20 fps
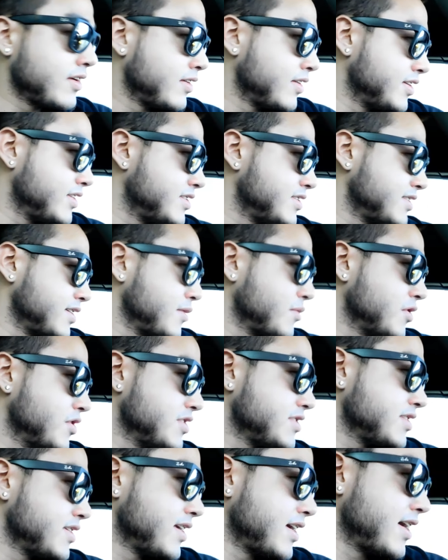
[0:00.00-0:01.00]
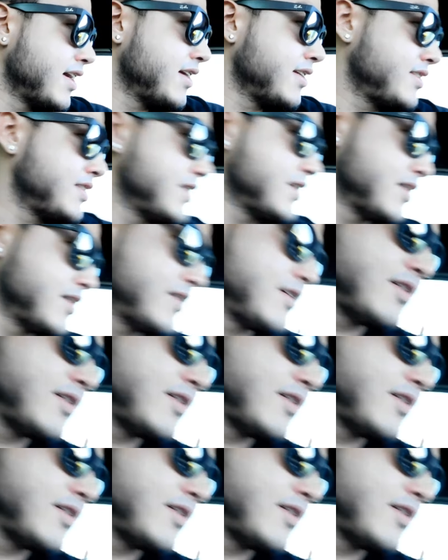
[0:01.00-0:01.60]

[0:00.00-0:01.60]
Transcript: Let's see, where is it at?